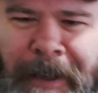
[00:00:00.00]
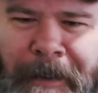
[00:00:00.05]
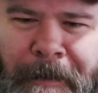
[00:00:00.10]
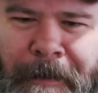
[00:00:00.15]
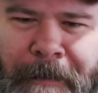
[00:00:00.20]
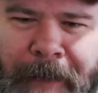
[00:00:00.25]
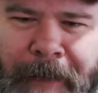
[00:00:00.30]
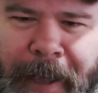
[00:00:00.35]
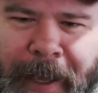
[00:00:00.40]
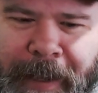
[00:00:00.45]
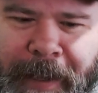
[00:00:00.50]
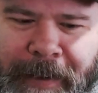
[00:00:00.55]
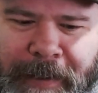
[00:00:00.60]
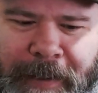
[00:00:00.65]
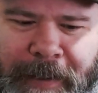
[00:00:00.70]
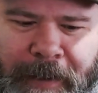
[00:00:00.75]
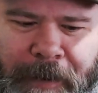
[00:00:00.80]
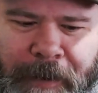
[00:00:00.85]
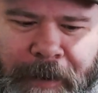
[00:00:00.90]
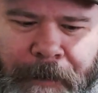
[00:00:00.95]

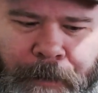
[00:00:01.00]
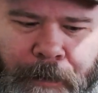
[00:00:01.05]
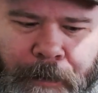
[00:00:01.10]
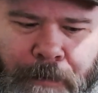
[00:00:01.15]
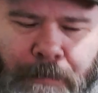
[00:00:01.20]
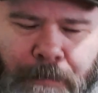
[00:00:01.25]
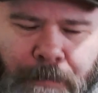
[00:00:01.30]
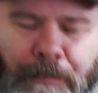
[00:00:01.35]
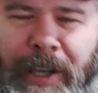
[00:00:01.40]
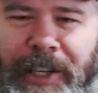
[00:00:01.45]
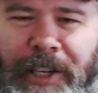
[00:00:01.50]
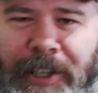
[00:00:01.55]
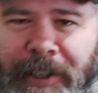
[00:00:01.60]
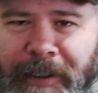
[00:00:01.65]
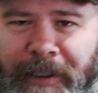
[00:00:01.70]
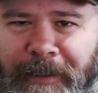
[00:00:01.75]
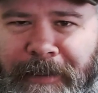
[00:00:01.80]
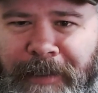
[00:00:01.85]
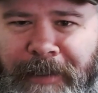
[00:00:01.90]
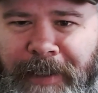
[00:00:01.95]
that
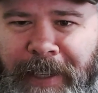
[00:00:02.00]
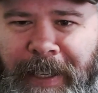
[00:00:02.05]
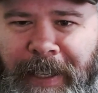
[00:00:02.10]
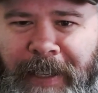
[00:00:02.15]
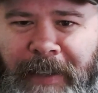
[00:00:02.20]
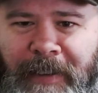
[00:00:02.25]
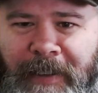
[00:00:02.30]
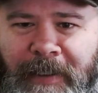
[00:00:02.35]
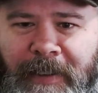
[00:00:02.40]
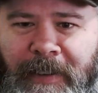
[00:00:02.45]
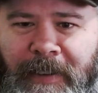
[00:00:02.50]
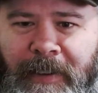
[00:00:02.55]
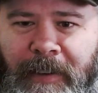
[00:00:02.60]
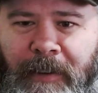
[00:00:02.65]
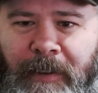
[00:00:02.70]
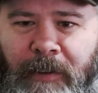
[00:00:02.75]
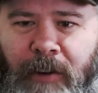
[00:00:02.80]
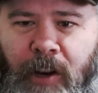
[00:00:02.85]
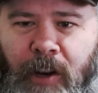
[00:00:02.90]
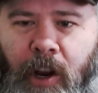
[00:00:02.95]
missions is
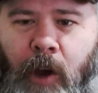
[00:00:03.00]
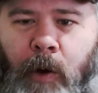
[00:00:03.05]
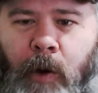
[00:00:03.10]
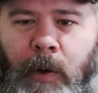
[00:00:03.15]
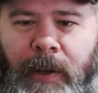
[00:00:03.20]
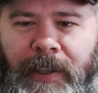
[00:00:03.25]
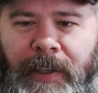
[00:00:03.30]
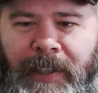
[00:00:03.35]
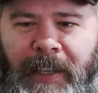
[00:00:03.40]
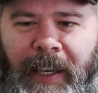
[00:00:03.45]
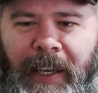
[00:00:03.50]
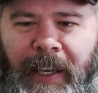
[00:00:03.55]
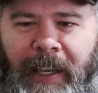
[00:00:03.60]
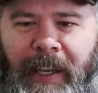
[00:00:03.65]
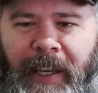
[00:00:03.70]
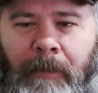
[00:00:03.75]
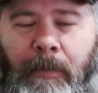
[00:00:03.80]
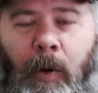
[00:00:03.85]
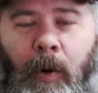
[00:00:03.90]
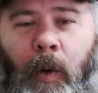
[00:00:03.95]
noticing
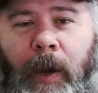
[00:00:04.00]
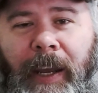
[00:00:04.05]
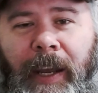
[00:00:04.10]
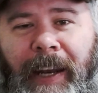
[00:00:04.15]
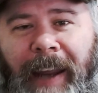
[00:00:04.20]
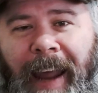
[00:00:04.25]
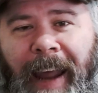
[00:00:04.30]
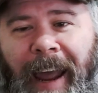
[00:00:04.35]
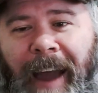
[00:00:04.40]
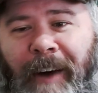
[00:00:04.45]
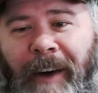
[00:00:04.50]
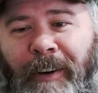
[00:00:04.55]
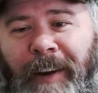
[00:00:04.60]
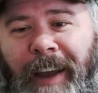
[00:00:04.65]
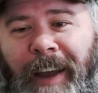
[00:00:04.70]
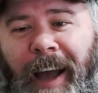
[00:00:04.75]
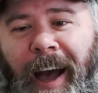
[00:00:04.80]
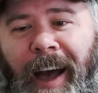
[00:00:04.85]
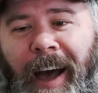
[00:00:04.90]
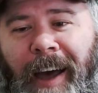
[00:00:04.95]
and pointing out
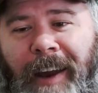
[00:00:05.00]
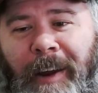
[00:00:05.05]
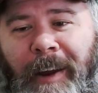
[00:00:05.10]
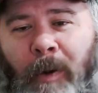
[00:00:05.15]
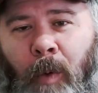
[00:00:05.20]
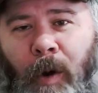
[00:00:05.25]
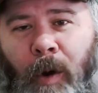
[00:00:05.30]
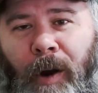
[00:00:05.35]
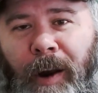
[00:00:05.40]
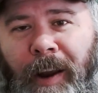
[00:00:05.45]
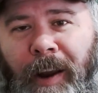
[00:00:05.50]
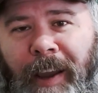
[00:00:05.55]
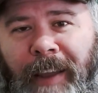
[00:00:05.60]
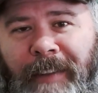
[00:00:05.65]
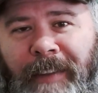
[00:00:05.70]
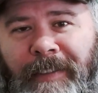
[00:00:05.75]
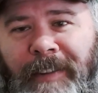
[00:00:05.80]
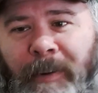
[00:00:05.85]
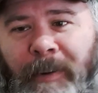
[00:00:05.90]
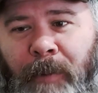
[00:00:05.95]
God at work
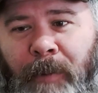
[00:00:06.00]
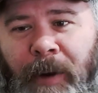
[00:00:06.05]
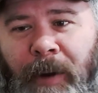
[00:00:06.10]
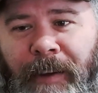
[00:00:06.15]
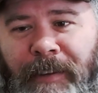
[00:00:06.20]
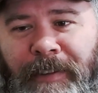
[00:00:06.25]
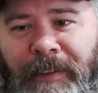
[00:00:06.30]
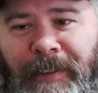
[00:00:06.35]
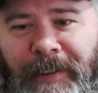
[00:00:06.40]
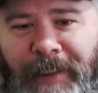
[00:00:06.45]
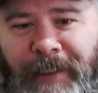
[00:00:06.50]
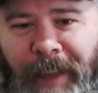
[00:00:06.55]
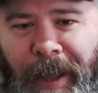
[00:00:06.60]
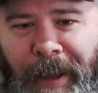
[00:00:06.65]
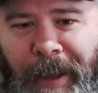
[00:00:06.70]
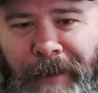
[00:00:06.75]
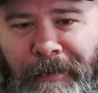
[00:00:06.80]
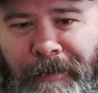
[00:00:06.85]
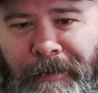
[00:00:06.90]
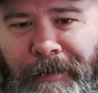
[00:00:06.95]
in someone else's
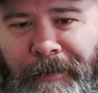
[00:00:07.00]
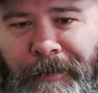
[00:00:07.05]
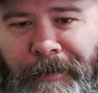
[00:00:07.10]
life.